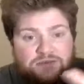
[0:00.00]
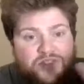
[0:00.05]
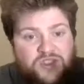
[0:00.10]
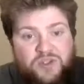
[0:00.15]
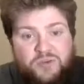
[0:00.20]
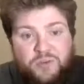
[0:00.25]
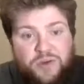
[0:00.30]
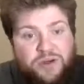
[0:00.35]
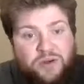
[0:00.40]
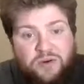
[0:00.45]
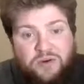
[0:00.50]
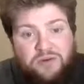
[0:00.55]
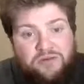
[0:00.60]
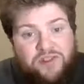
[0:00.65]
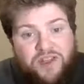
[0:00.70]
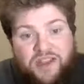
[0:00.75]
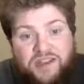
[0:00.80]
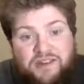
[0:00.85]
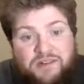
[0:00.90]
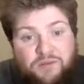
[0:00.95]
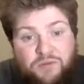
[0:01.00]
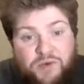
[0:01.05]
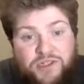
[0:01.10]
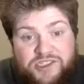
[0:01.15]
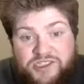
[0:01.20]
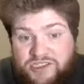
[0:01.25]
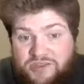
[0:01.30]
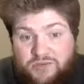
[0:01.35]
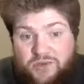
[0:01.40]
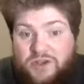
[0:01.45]
superhero thing,
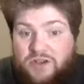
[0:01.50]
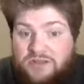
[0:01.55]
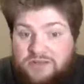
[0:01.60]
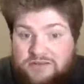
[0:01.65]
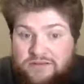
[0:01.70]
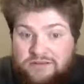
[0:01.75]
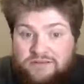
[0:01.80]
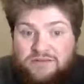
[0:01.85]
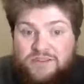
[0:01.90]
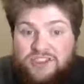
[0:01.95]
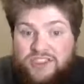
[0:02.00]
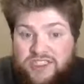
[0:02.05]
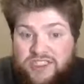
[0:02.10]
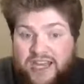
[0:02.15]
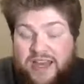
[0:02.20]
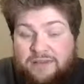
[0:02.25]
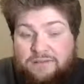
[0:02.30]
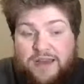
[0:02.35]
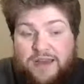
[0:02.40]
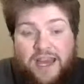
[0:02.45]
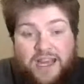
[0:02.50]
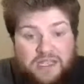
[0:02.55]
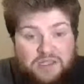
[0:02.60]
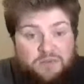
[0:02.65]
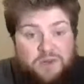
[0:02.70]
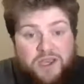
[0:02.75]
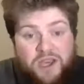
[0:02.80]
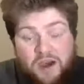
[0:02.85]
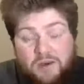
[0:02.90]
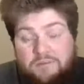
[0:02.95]
which is what Shazam has
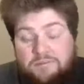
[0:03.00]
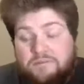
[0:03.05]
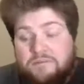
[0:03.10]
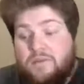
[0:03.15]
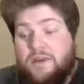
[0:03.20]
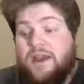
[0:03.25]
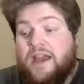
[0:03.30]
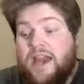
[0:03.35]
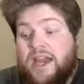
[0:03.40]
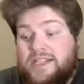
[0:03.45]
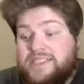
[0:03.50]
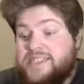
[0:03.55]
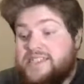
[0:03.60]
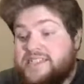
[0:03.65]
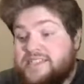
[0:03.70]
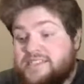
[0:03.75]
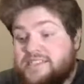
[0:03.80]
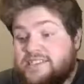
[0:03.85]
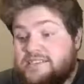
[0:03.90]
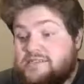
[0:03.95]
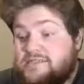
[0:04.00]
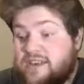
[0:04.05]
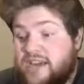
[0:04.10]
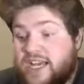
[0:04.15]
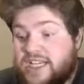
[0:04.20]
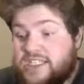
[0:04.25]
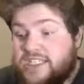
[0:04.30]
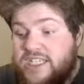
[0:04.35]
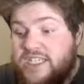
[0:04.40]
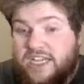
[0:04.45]
become and is
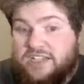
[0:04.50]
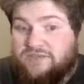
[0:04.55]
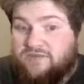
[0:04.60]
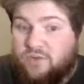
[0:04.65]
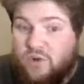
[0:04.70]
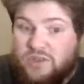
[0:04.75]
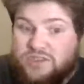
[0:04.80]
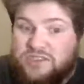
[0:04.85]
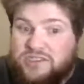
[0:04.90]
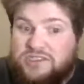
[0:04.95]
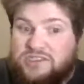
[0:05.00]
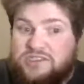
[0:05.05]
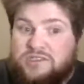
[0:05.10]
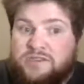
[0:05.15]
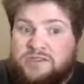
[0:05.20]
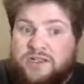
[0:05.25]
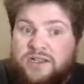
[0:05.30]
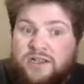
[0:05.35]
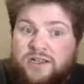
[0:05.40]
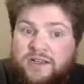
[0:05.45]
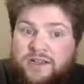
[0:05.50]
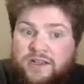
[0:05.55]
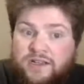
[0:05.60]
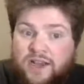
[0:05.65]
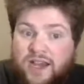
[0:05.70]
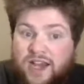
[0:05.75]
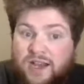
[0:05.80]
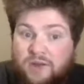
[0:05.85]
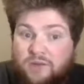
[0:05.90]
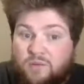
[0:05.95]
and kind of was
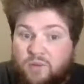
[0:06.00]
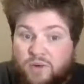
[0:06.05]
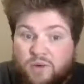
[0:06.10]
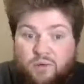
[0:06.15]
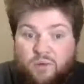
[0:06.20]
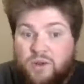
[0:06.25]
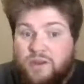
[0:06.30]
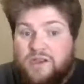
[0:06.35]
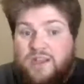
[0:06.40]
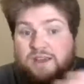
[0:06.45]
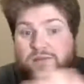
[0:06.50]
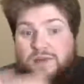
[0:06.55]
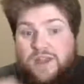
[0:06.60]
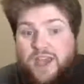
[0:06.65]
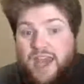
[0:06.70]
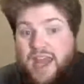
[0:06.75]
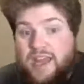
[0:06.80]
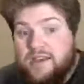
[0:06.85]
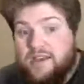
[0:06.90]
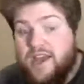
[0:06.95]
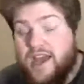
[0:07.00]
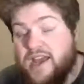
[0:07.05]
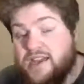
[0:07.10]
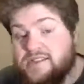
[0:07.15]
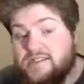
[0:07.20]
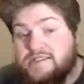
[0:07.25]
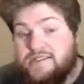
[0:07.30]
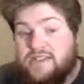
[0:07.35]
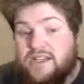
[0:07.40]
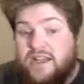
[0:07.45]
and will one day be again.
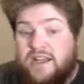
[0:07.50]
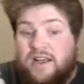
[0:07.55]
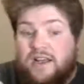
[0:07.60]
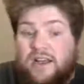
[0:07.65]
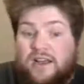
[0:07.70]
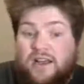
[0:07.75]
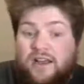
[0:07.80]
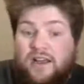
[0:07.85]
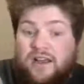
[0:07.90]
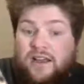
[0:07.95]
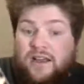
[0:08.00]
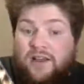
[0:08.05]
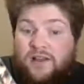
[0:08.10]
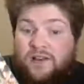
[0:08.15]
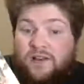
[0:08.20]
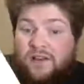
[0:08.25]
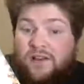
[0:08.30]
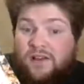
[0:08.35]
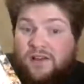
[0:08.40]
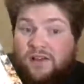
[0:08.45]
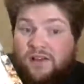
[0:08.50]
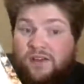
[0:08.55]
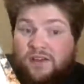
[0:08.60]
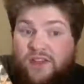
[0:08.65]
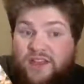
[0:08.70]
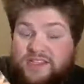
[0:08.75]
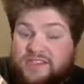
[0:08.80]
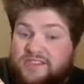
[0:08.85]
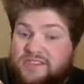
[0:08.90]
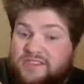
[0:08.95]
And
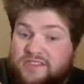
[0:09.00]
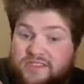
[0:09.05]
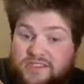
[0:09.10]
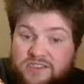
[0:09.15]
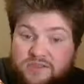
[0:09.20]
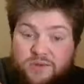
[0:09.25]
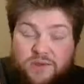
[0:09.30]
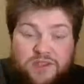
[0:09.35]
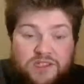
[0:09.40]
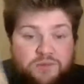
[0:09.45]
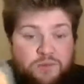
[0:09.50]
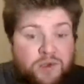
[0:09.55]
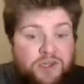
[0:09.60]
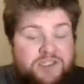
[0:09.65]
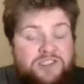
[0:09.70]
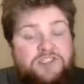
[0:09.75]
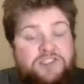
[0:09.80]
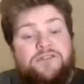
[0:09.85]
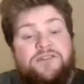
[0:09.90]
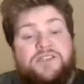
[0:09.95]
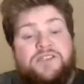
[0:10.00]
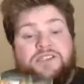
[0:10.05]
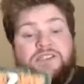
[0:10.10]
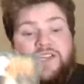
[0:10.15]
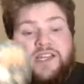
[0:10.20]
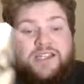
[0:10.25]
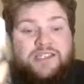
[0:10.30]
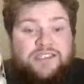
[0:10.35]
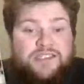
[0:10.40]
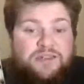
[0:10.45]
this is what this book is doing.
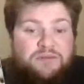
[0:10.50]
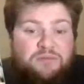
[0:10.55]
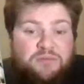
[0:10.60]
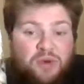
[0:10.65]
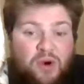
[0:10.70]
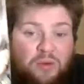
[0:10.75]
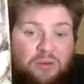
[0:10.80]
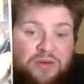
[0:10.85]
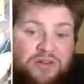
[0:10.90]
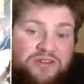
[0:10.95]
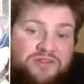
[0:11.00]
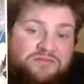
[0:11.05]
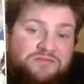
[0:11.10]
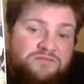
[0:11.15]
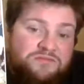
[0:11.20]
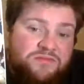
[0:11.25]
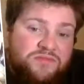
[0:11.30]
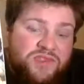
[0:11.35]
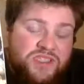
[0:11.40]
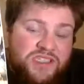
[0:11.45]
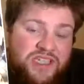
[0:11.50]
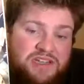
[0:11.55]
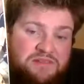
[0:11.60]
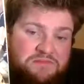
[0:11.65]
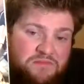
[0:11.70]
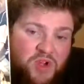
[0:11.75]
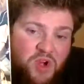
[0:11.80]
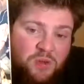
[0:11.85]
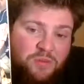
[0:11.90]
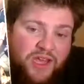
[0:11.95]
It's a proper
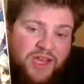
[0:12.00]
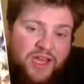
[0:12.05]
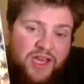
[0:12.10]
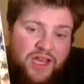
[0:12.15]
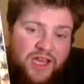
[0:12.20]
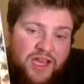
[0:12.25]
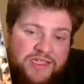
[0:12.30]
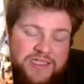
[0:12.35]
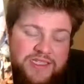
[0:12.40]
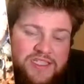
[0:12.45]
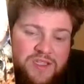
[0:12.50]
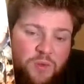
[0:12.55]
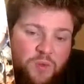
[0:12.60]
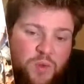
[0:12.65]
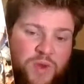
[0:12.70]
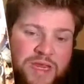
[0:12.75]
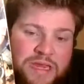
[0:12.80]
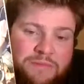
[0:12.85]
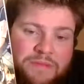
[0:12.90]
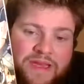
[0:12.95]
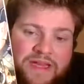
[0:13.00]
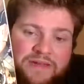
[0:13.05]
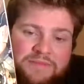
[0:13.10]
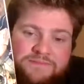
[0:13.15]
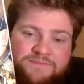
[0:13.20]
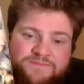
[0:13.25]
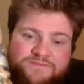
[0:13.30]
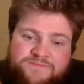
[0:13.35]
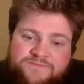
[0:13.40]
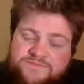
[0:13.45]
Shazam comic. It's a wee
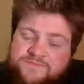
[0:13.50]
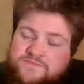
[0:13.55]
bit